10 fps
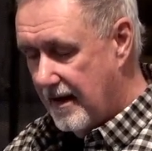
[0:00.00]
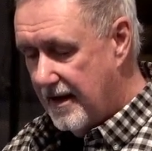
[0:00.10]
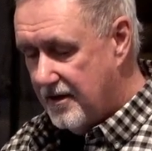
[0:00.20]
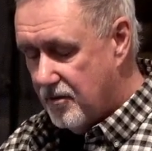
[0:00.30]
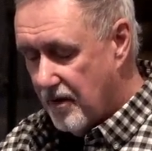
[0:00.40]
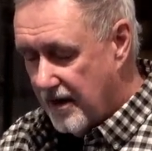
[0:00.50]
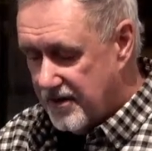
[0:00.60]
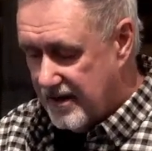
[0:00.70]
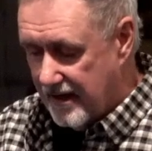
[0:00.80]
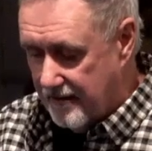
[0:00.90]

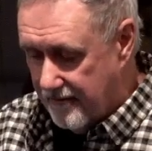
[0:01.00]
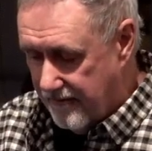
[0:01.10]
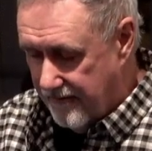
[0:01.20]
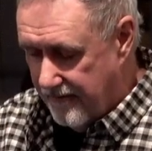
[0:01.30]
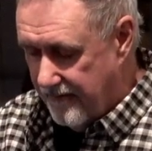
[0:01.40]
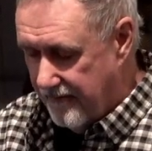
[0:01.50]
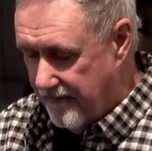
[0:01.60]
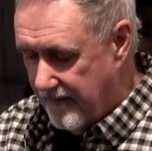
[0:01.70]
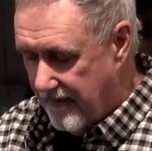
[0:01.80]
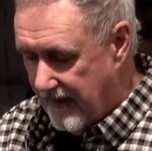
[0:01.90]
Interesting.
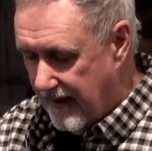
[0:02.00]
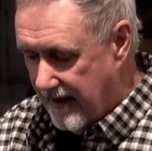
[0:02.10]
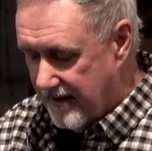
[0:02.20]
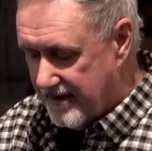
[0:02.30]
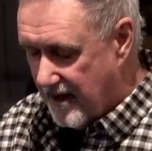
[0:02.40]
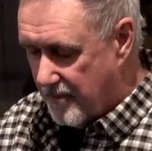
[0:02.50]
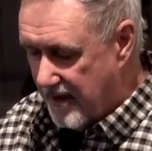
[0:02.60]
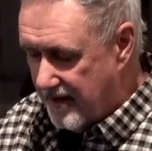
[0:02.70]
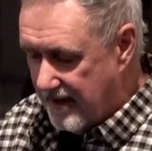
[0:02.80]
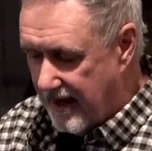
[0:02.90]

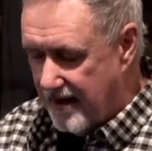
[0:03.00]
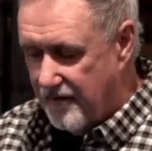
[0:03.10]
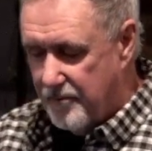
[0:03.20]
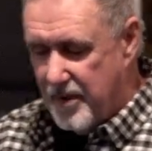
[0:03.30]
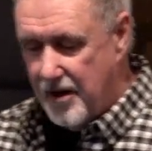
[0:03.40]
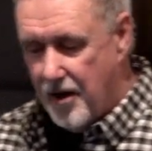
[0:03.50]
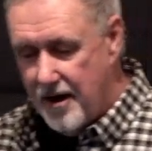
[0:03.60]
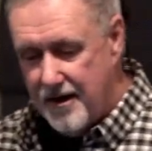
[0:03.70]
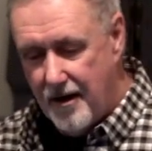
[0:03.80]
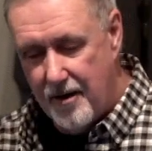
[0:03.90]
Something kind of
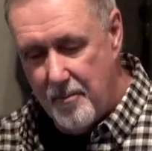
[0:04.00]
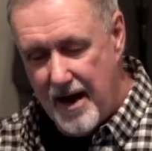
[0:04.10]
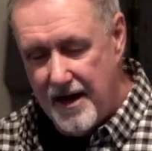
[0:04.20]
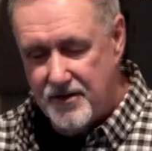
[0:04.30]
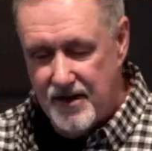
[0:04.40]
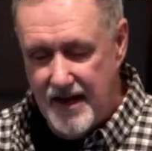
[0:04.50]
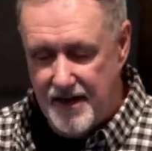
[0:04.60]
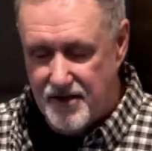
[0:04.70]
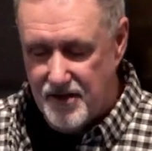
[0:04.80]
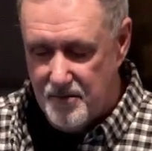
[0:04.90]
beyond our
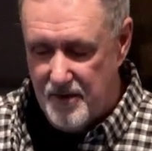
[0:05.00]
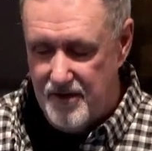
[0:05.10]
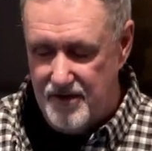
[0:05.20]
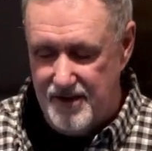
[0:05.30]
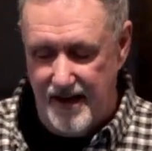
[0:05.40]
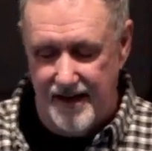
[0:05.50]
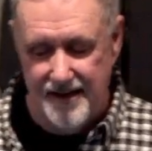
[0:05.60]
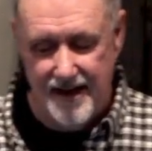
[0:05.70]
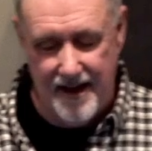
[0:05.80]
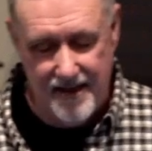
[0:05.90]
imaginations, but the
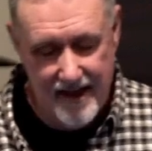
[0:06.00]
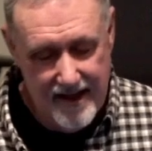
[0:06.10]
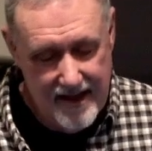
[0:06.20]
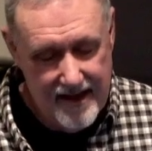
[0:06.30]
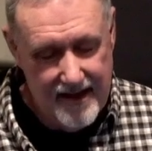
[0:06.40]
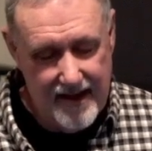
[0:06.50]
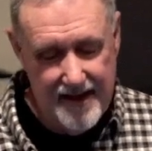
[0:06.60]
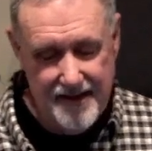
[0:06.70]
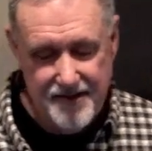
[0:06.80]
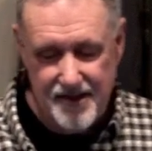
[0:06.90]
second death
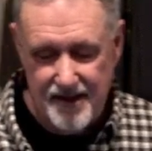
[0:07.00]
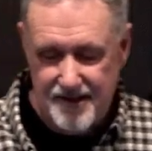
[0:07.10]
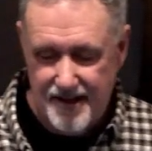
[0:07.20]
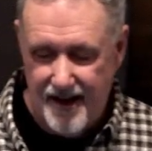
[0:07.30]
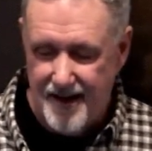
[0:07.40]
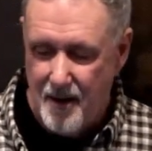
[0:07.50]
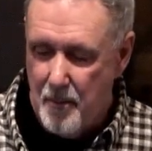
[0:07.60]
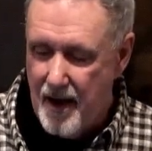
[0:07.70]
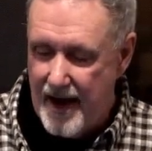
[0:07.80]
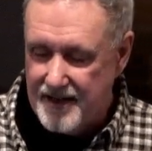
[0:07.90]
is this
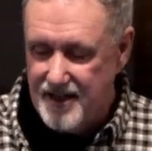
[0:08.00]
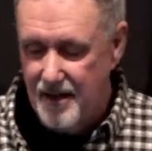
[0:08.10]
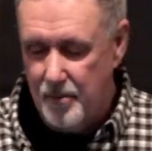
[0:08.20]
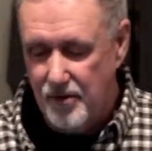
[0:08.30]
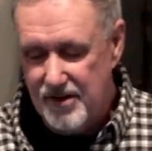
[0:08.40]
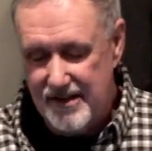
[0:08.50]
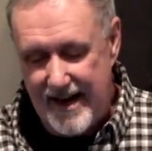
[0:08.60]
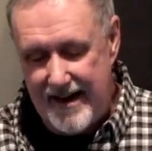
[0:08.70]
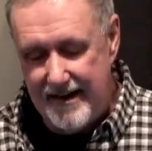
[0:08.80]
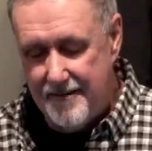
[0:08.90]
unimaginable
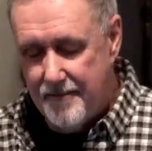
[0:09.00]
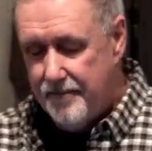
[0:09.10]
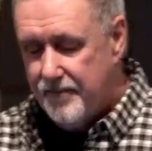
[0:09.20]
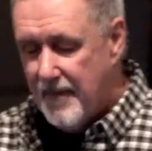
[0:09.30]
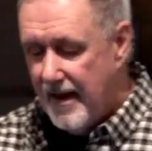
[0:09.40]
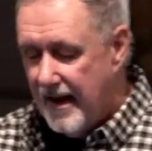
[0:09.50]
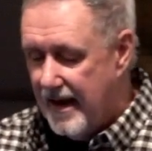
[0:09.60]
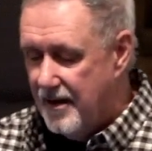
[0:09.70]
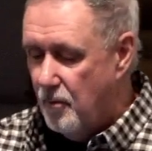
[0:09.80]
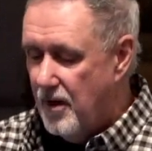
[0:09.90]
state
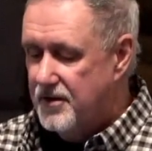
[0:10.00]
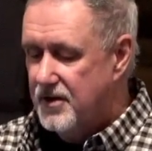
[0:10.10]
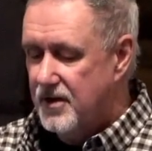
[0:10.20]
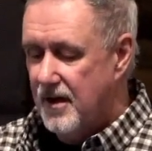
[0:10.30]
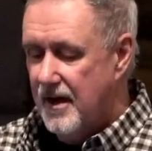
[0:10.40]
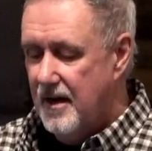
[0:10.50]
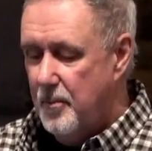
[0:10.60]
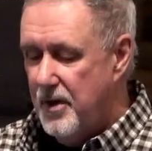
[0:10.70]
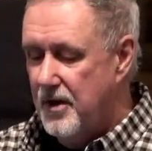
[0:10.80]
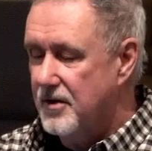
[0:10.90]
in which it
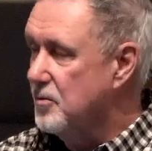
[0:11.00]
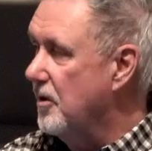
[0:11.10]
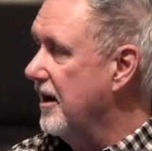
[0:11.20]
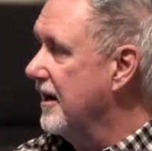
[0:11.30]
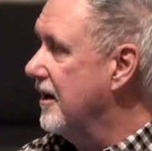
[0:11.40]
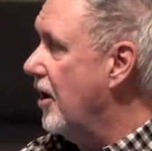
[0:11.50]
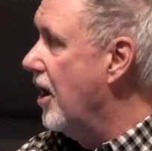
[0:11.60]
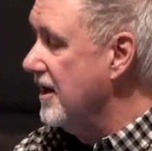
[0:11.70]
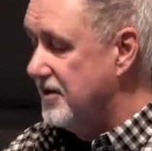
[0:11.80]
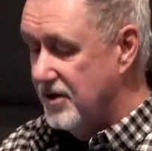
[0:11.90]
appears we're in
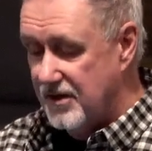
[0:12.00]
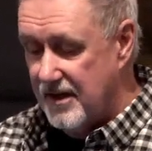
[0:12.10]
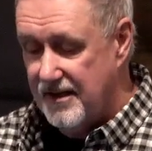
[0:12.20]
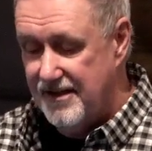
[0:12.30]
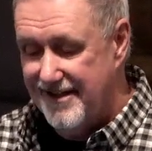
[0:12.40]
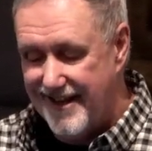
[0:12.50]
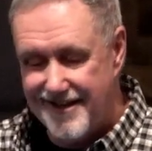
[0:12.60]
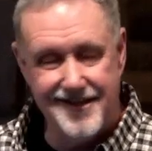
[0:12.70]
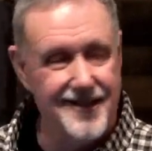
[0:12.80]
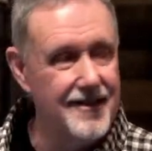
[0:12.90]
conscious
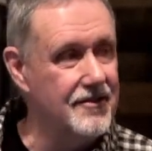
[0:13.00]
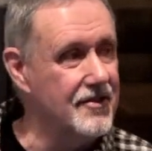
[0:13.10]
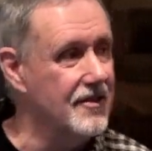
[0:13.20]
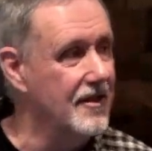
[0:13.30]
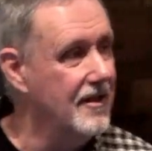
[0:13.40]
existence